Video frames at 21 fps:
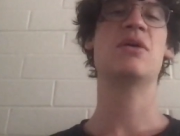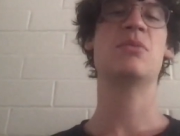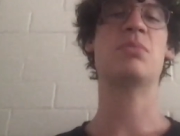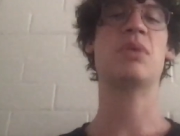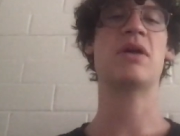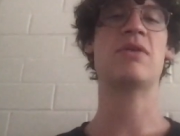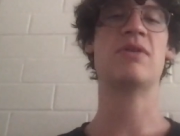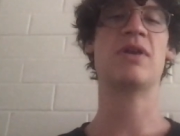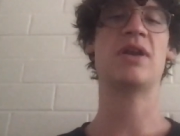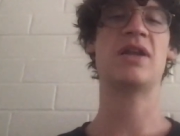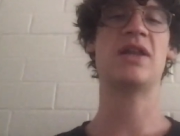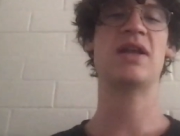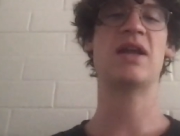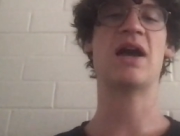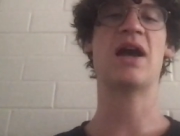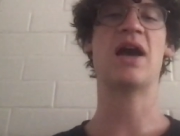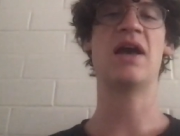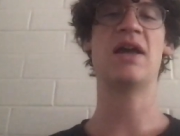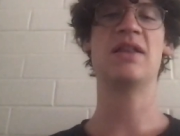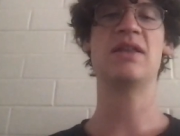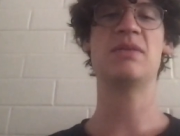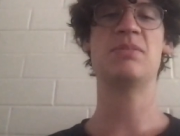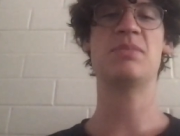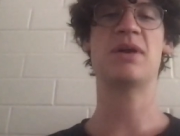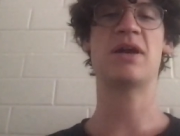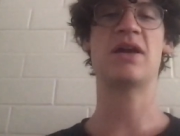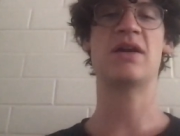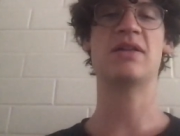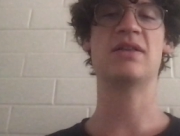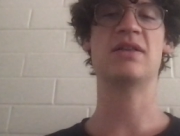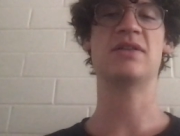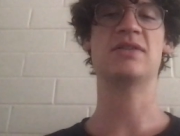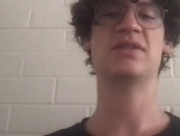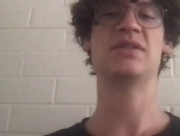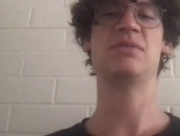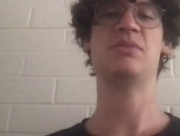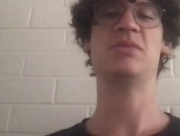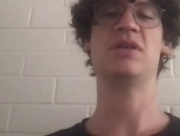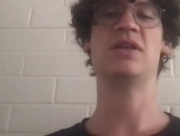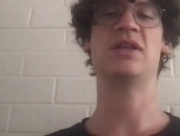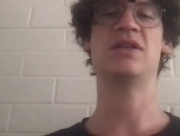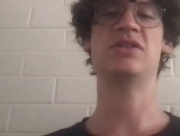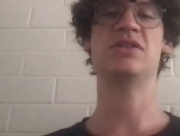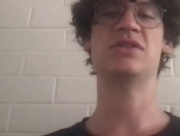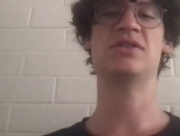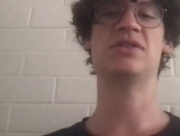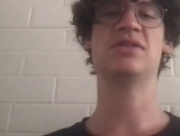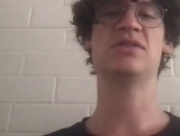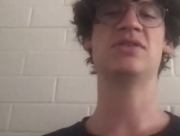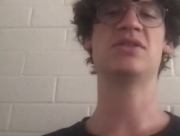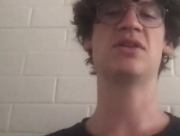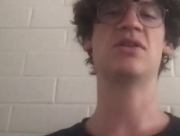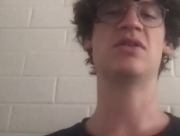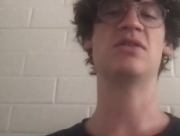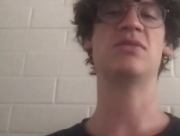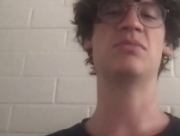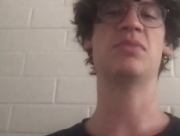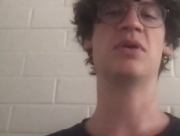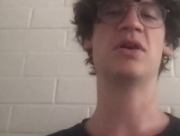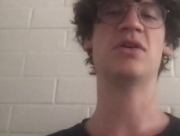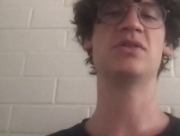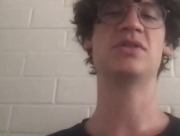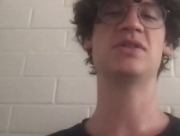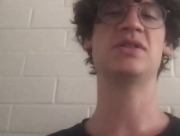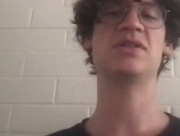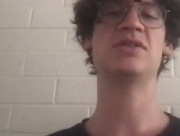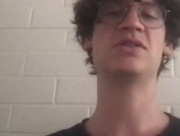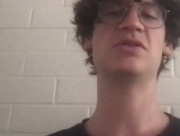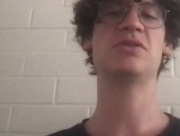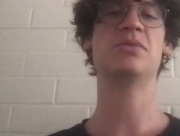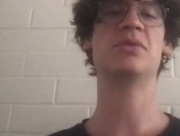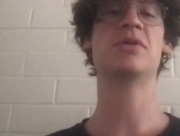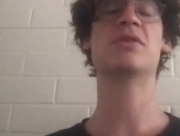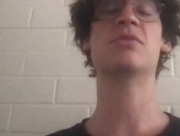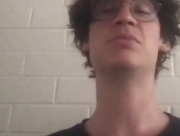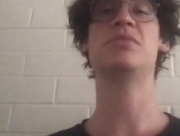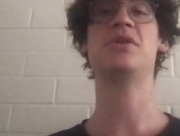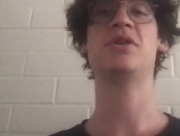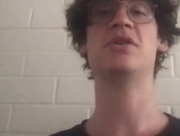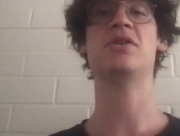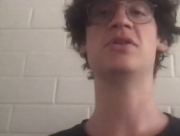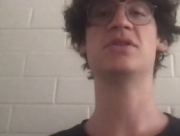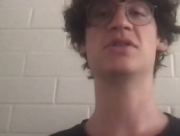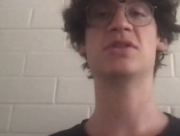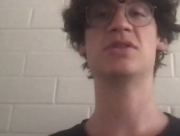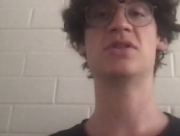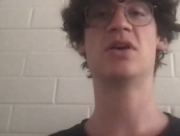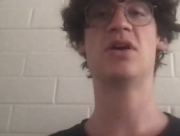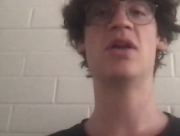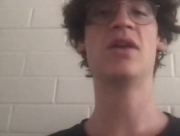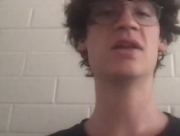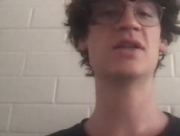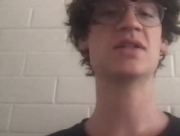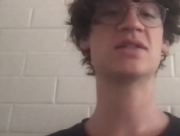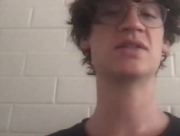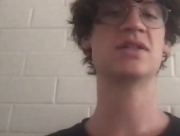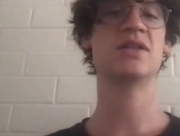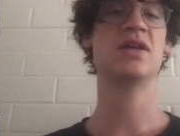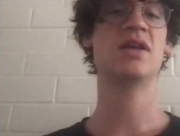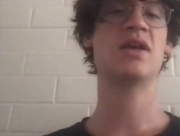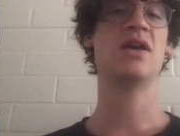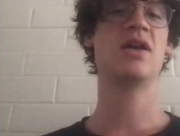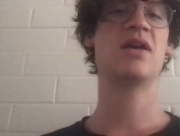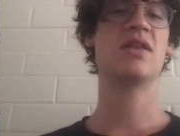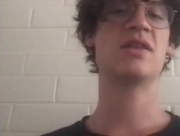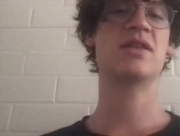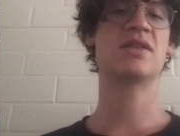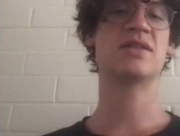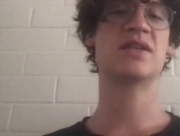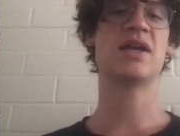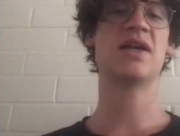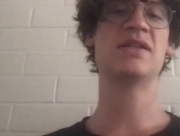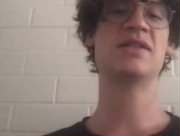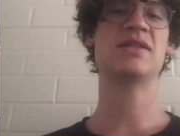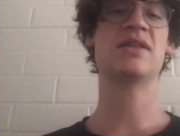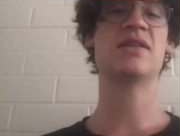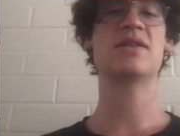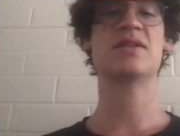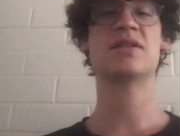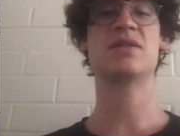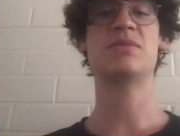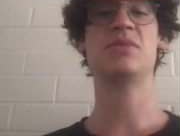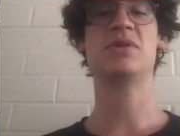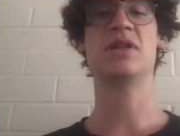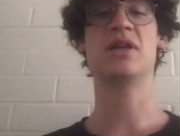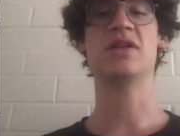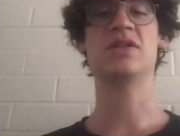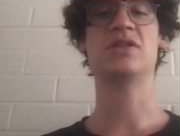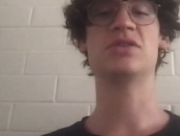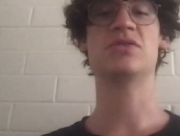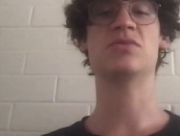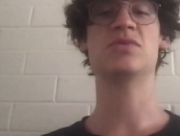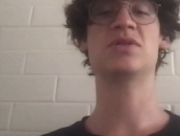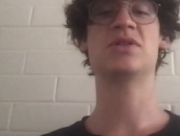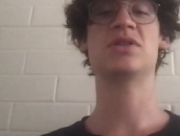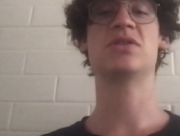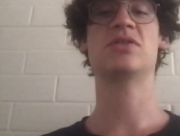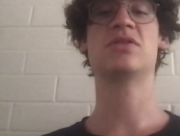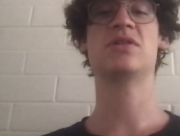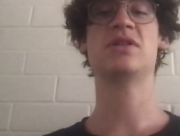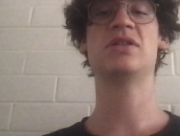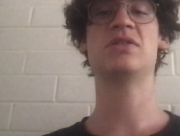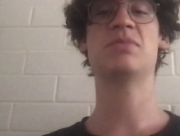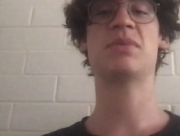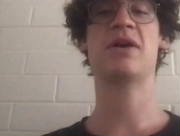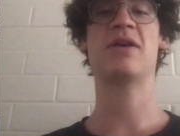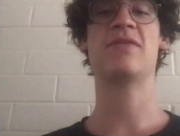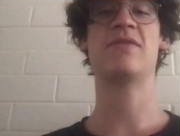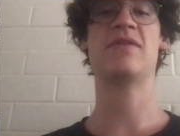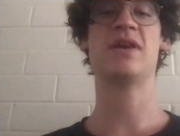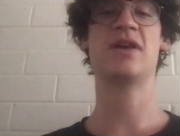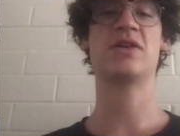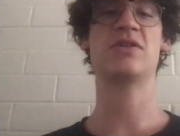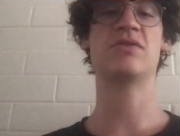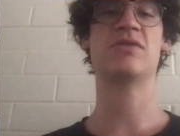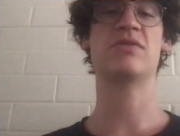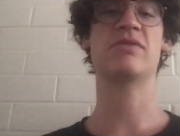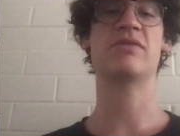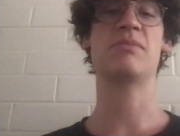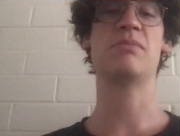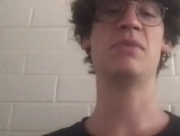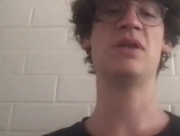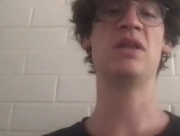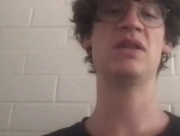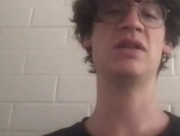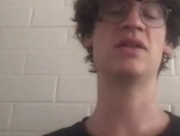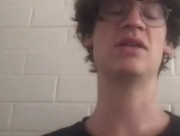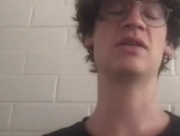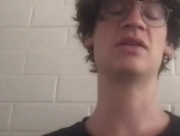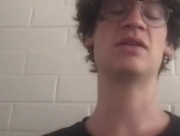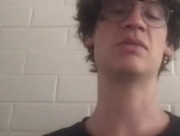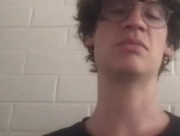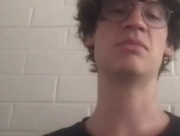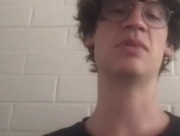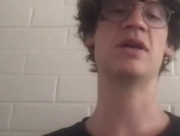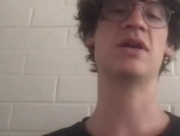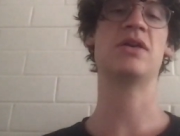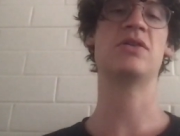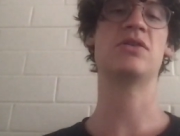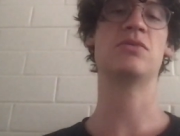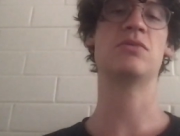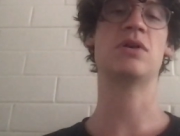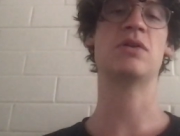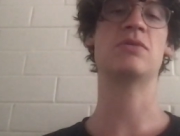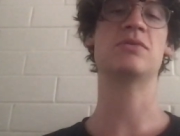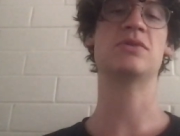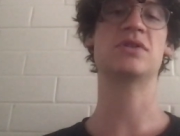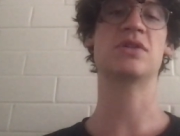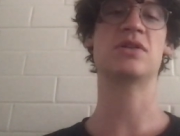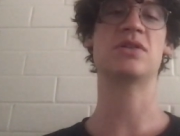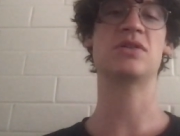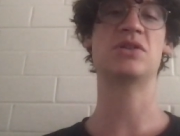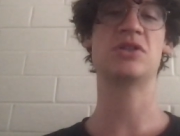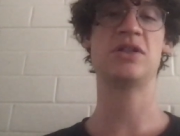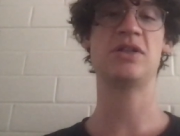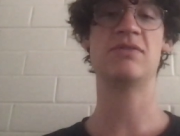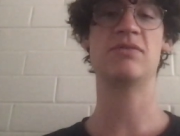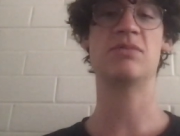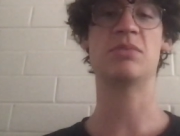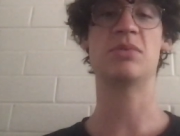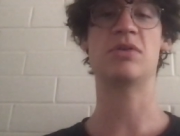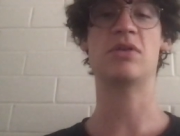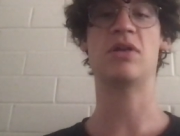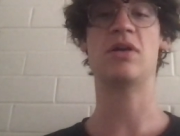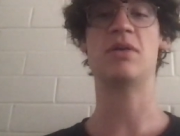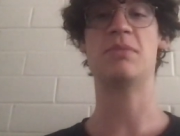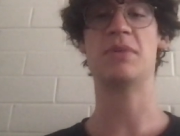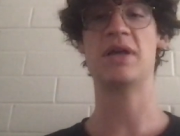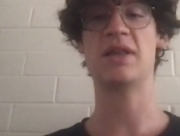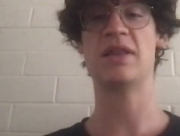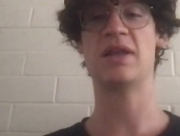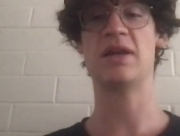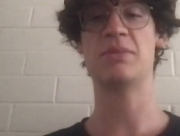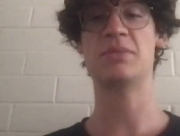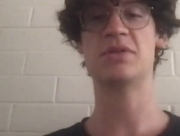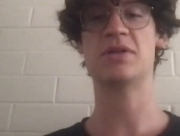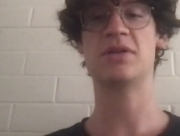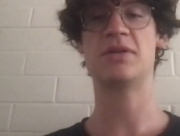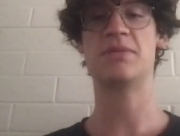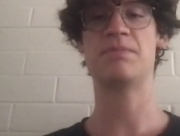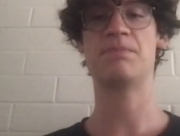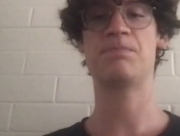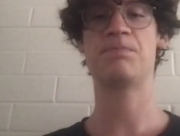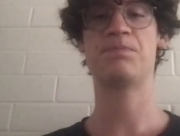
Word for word: By running highly parallel simulations on Pawsey's supercomputer Setonix, the size of the simulation was increased by a factor of a million compared to what was achievable on my laptop.